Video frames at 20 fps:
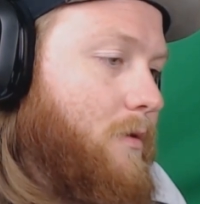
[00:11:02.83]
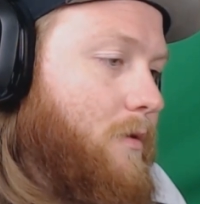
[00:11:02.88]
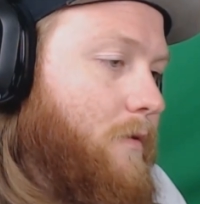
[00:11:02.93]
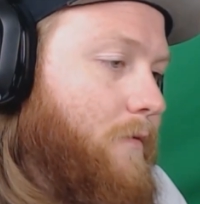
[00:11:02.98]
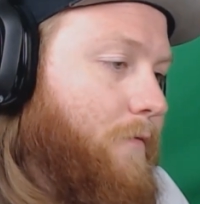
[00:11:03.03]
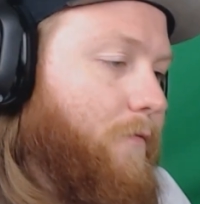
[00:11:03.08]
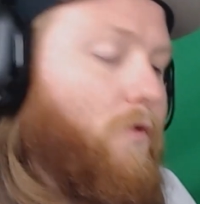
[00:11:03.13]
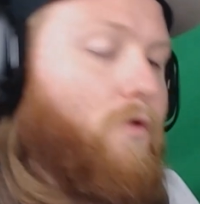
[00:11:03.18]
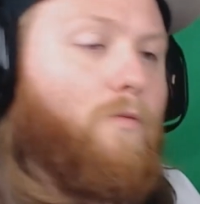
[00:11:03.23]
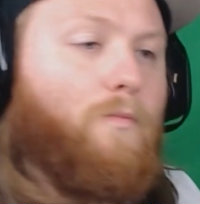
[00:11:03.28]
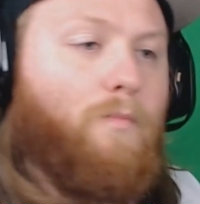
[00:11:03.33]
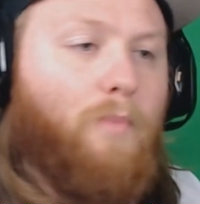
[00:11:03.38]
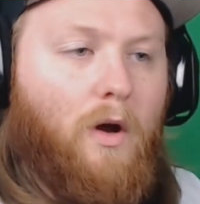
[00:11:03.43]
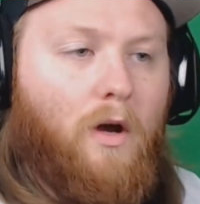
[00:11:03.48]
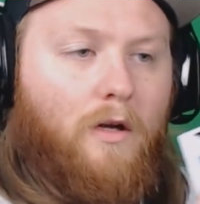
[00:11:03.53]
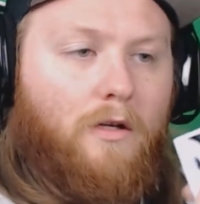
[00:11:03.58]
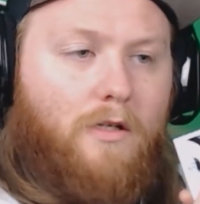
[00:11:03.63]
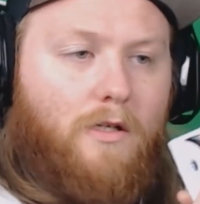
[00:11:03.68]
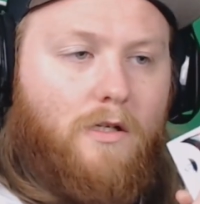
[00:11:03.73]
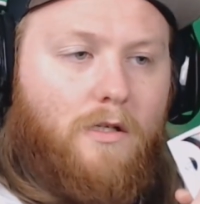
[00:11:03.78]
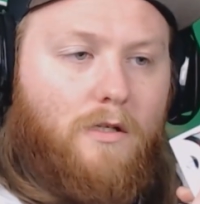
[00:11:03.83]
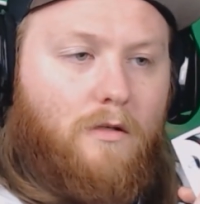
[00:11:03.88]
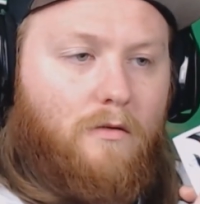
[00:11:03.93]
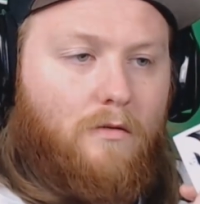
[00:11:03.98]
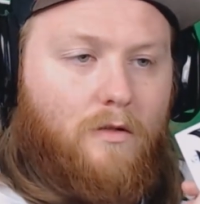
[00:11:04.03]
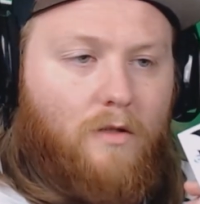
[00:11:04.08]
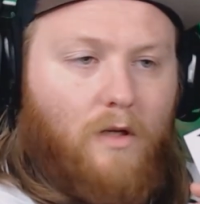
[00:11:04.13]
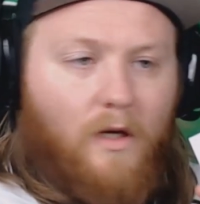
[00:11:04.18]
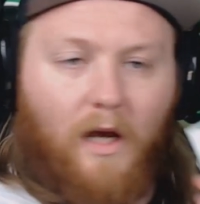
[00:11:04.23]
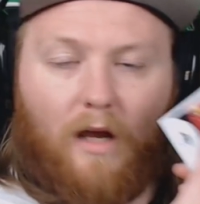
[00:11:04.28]
Fruit Punch,
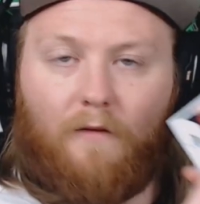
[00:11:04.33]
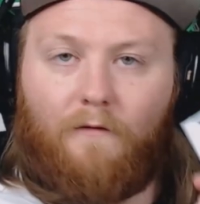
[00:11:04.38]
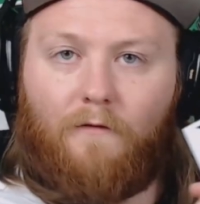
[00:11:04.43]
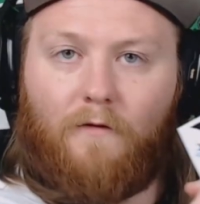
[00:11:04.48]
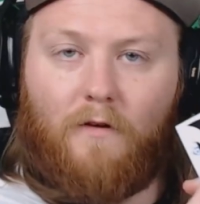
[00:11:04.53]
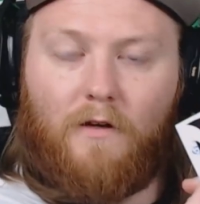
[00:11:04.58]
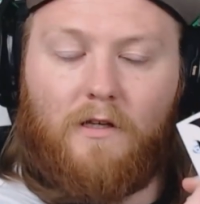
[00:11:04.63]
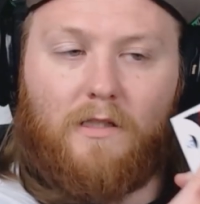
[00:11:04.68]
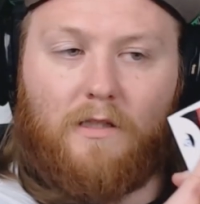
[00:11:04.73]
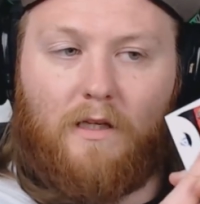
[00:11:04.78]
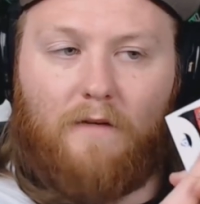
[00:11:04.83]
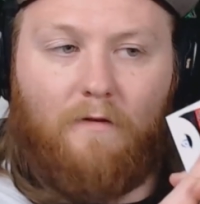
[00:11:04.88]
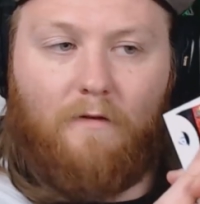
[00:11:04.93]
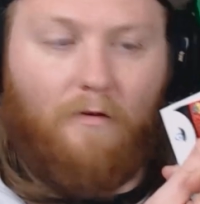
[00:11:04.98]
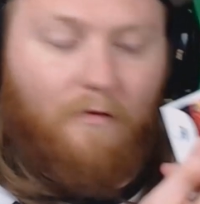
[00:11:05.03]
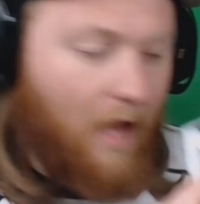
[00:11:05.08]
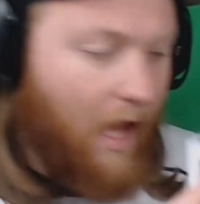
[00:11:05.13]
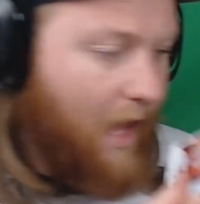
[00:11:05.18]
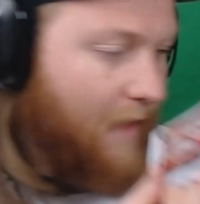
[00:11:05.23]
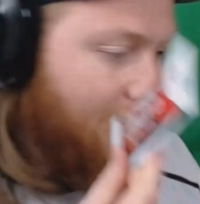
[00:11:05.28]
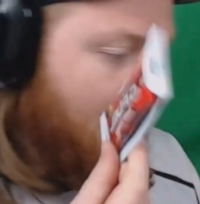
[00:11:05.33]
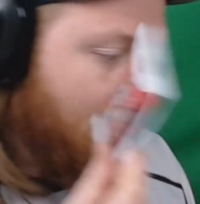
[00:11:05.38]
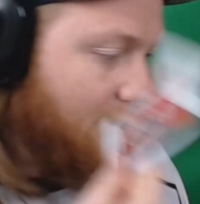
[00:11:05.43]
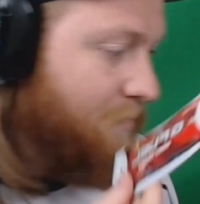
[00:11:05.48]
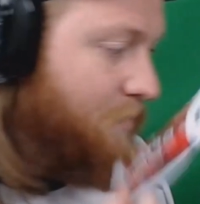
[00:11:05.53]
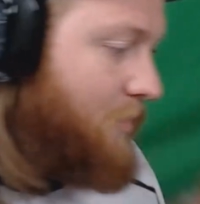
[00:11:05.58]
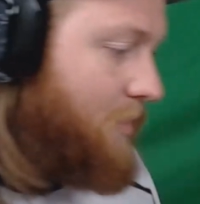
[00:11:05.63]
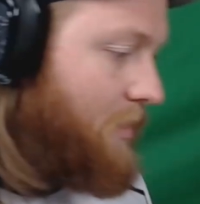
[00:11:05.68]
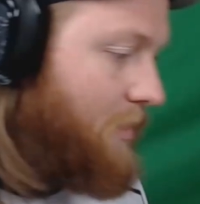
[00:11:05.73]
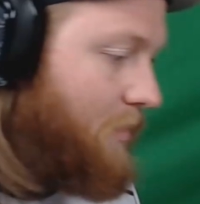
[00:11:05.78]
so I got a free sleeve of that. That's
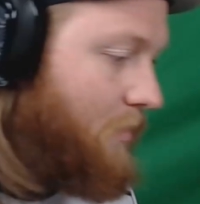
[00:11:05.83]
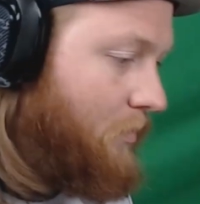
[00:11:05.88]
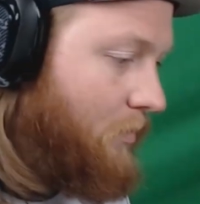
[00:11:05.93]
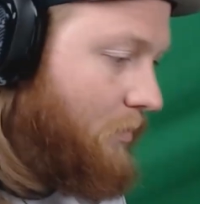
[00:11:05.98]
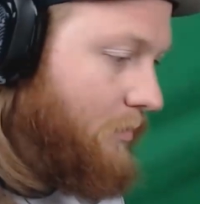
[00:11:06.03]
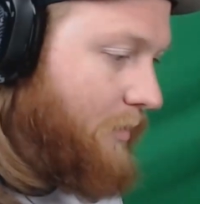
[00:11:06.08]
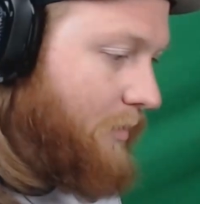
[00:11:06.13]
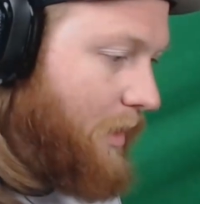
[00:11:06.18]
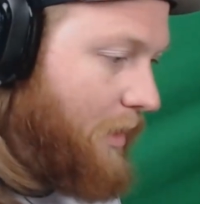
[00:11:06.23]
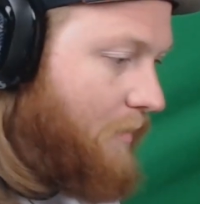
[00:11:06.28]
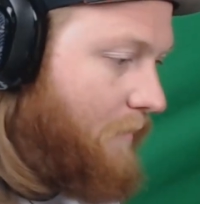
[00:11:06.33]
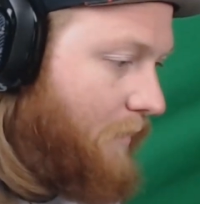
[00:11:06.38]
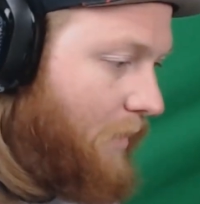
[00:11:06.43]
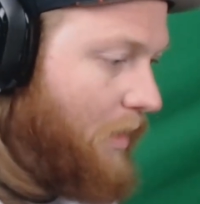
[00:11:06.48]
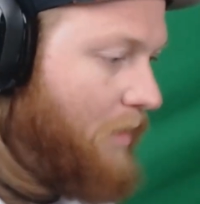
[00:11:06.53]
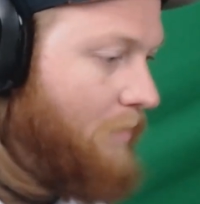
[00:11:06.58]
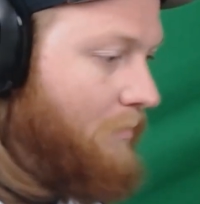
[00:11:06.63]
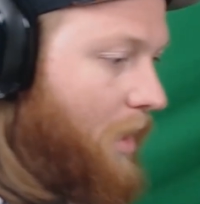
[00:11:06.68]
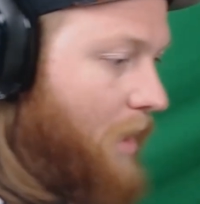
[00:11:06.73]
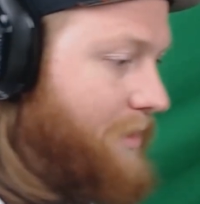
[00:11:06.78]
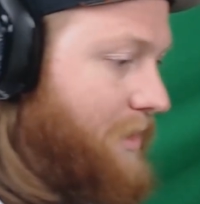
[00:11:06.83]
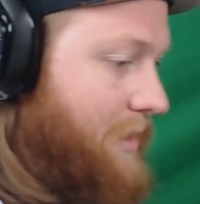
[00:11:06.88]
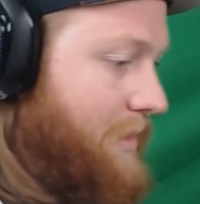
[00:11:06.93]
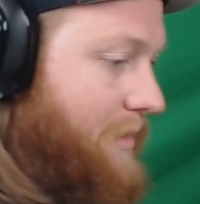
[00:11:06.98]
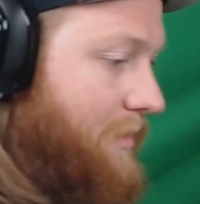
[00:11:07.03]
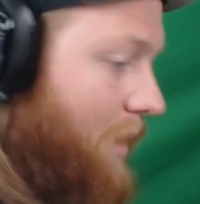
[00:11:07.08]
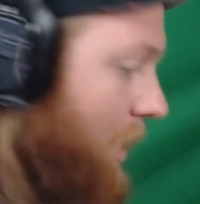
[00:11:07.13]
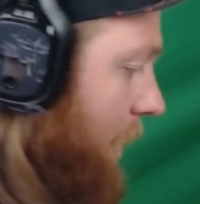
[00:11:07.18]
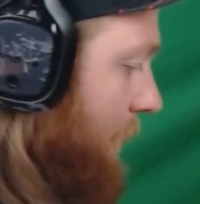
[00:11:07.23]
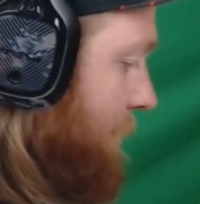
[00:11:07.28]
pretty cool. Thank you very much,
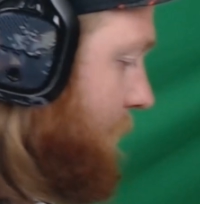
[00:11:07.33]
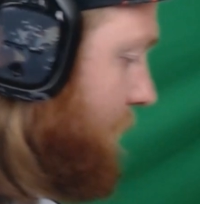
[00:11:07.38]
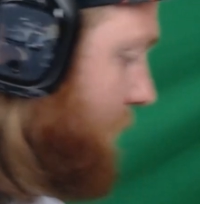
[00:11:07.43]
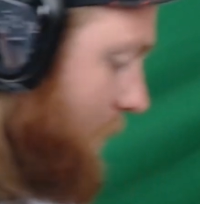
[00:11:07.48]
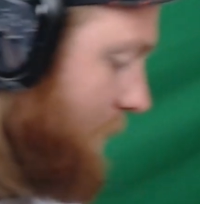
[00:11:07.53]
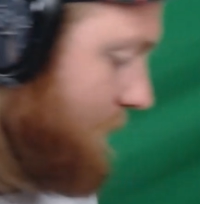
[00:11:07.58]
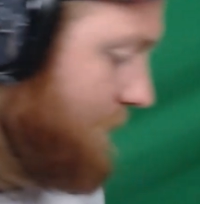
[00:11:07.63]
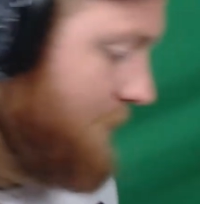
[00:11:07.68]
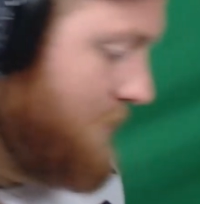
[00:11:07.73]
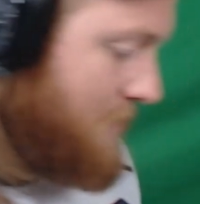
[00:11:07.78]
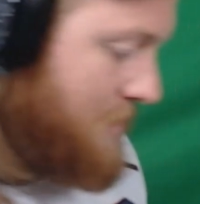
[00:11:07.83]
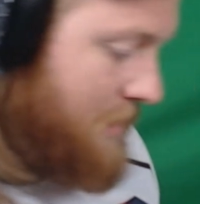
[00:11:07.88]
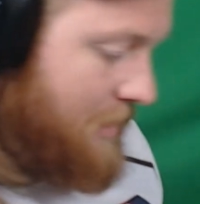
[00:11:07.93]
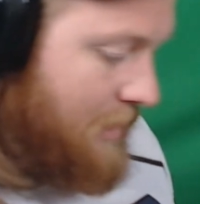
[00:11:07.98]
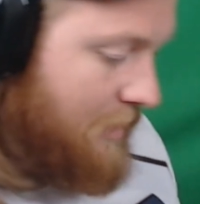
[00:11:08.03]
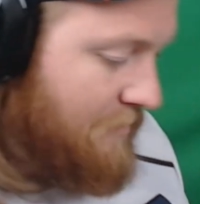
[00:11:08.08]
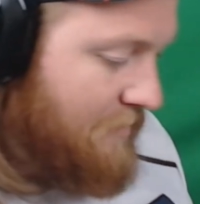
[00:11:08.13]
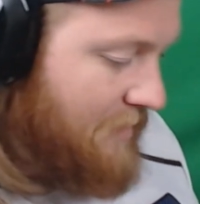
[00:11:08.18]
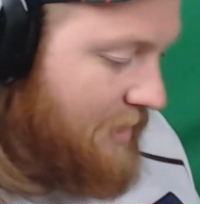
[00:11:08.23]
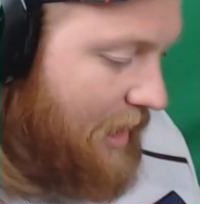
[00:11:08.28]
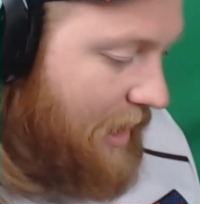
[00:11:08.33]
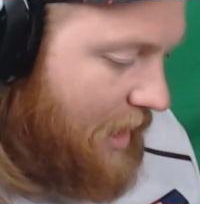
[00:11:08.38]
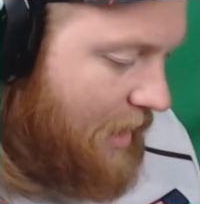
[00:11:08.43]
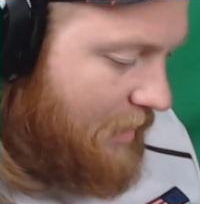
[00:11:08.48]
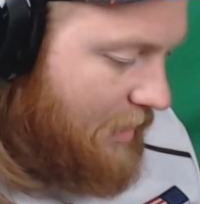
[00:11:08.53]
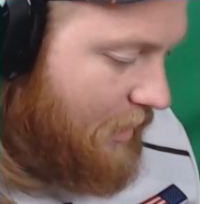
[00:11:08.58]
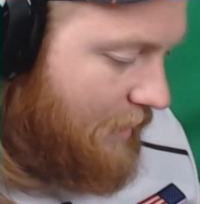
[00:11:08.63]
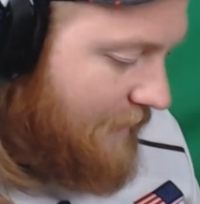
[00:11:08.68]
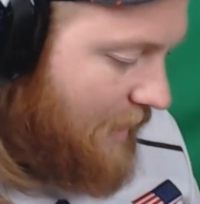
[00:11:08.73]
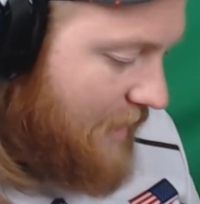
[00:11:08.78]
Scuf, for sending me
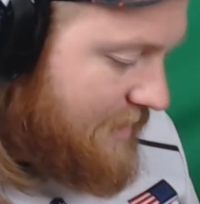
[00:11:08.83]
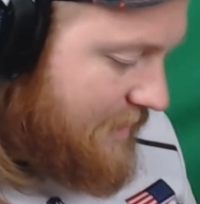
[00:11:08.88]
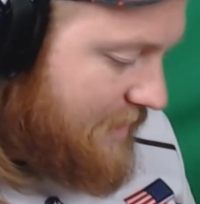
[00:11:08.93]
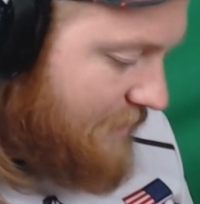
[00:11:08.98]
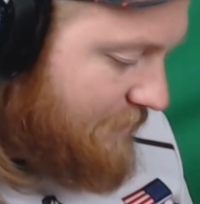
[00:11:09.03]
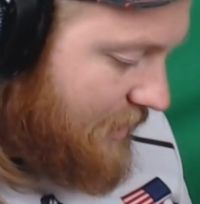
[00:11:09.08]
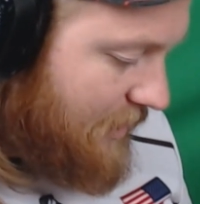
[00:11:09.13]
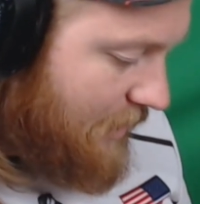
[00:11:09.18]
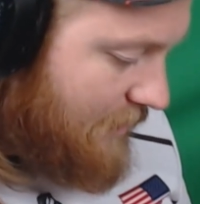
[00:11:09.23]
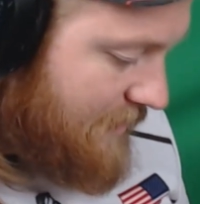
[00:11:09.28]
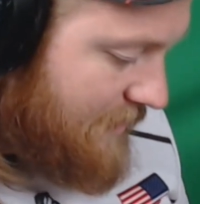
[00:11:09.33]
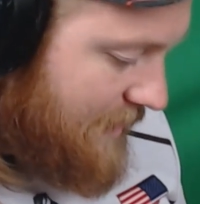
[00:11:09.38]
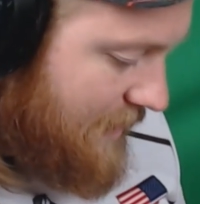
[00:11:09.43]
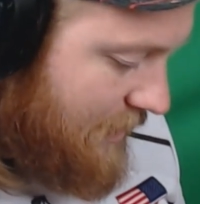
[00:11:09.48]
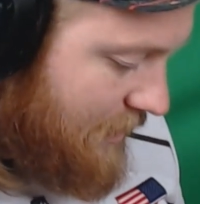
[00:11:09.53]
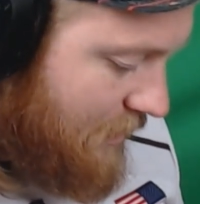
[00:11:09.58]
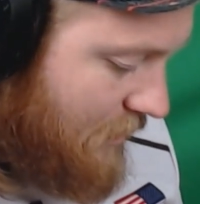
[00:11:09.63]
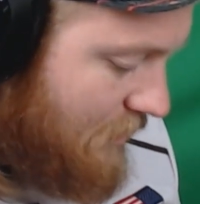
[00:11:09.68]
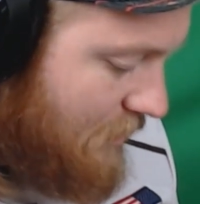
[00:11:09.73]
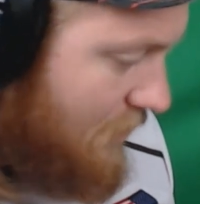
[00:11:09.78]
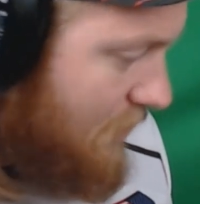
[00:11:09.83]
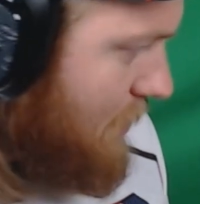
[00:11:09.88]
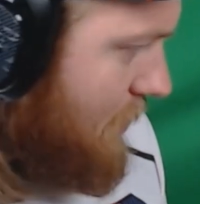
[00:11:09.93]
that. I've got something else here.